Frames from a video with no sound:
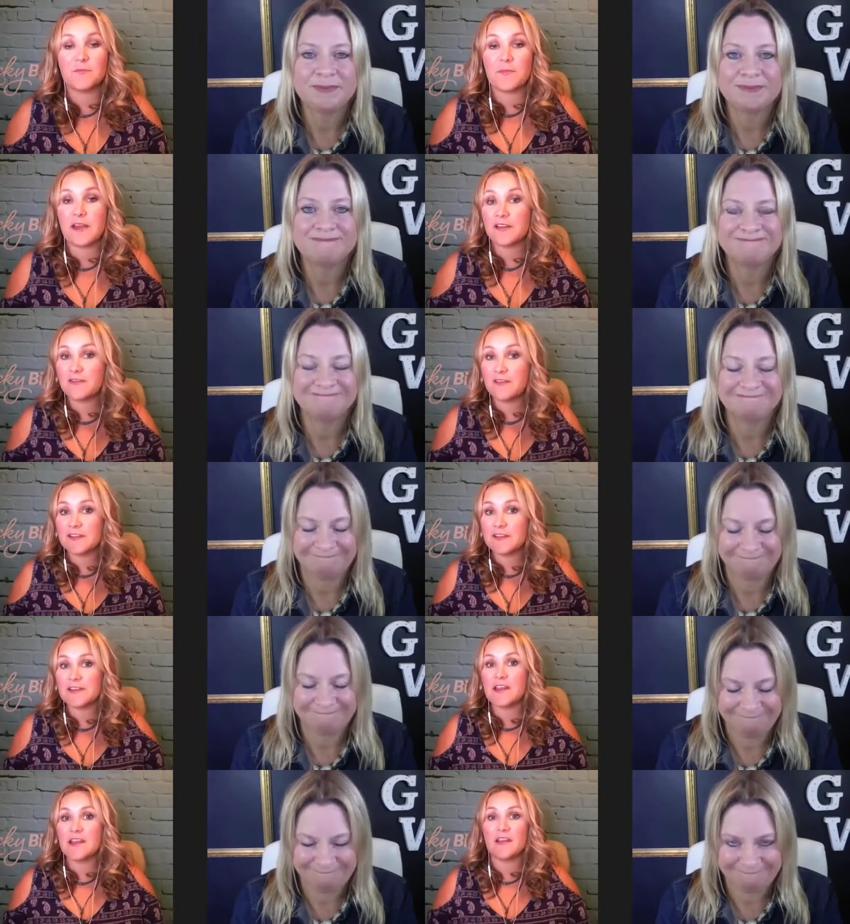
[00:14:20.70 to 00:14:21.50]
Speaker 1: of
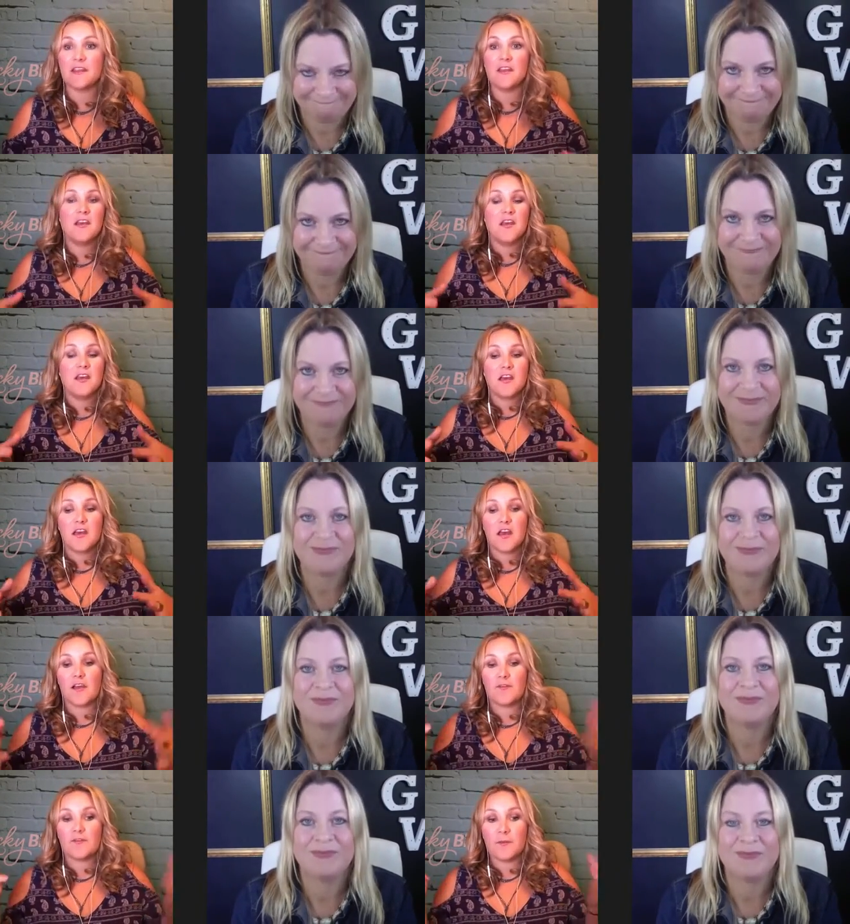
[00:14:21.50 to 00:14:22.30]
manifesting
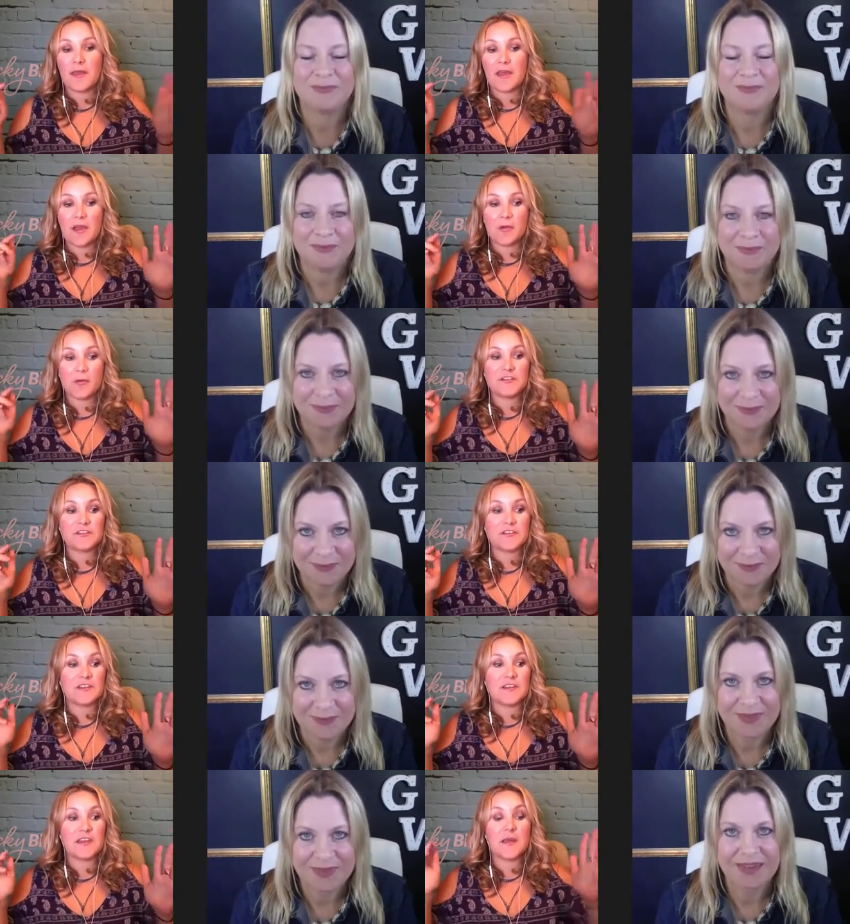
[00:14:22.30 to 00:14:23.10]
for me, I always
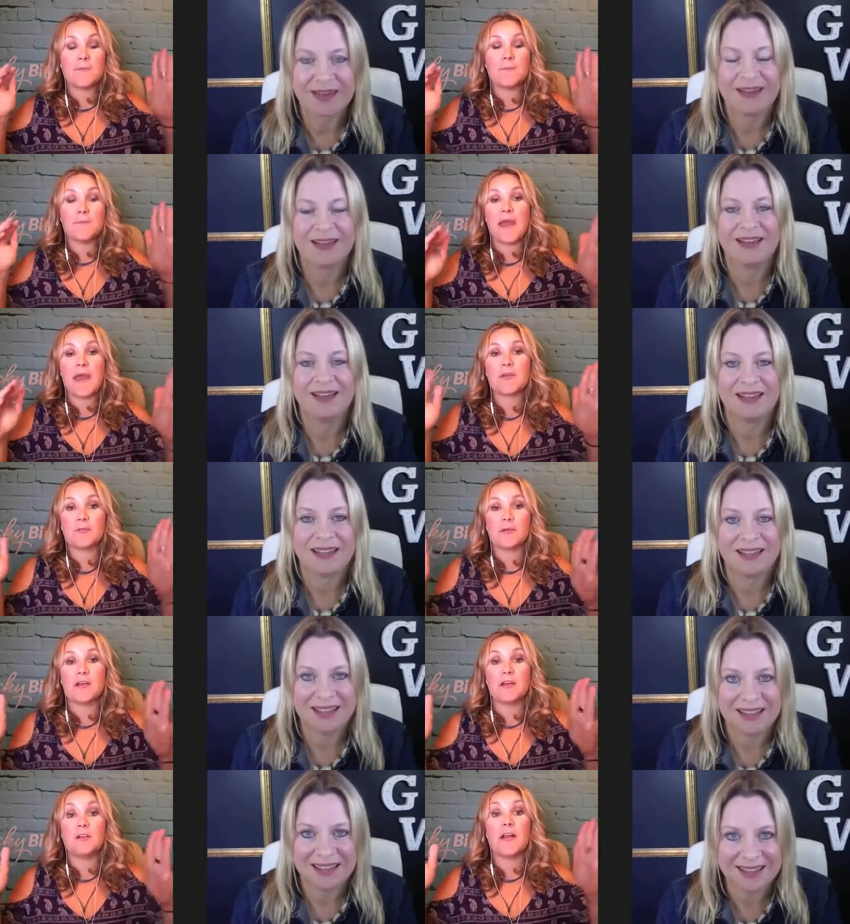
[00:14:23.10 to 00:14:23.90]
just think, make
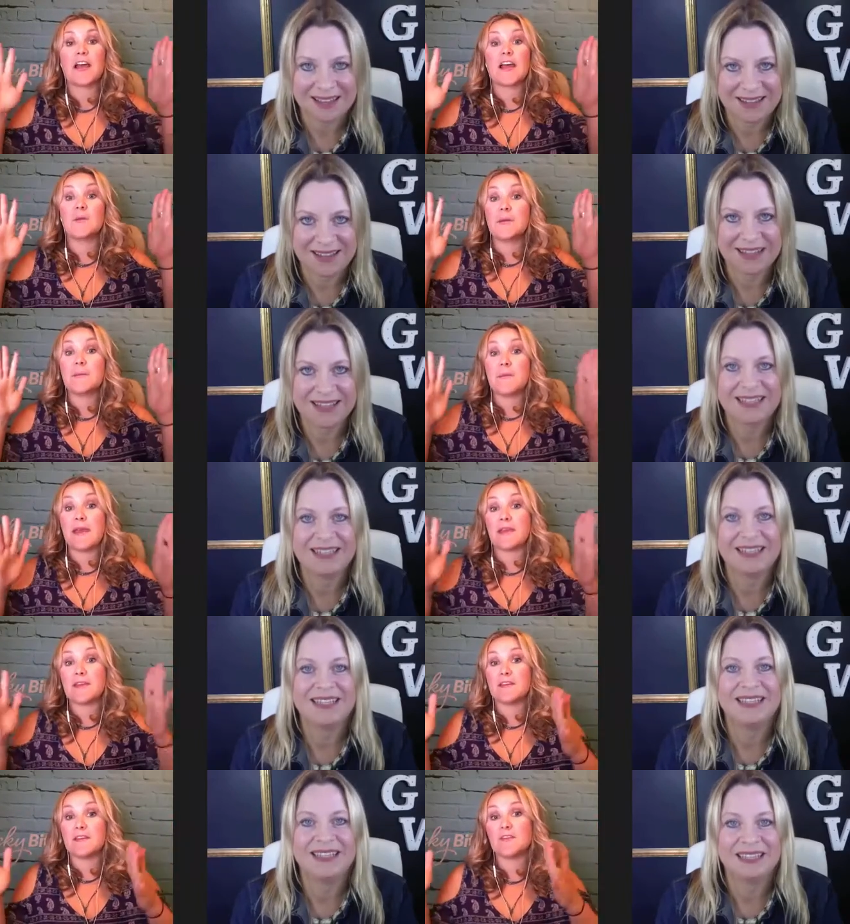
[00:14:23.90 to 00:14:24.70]
real. How can we
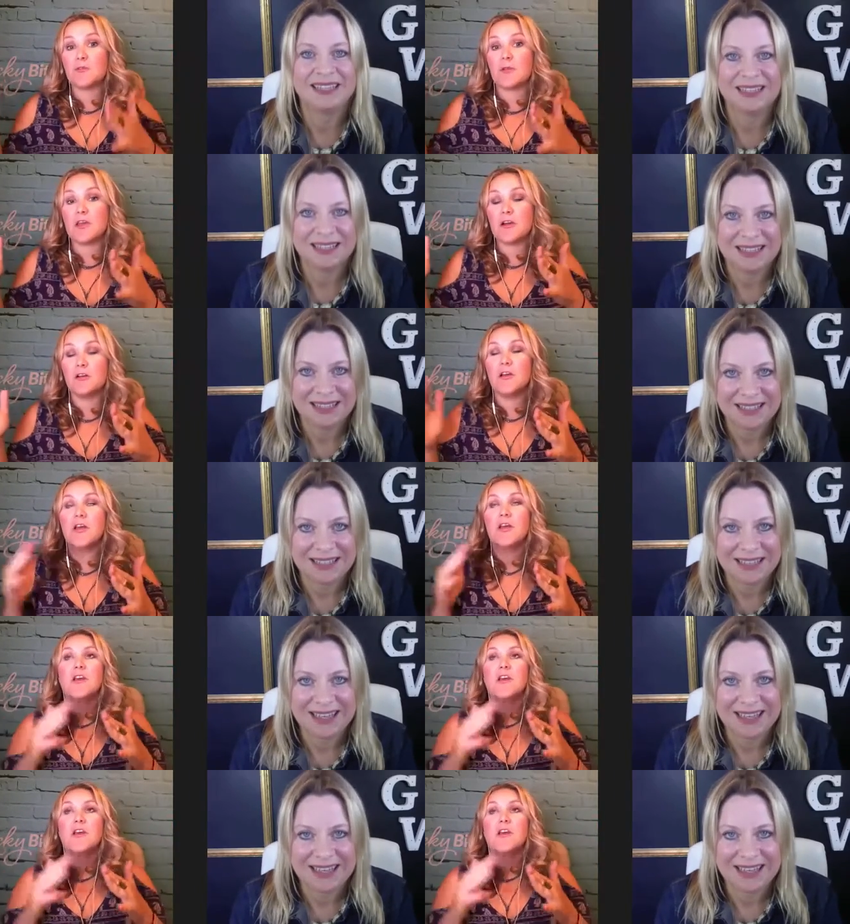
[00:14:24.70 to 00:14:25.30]
make this real?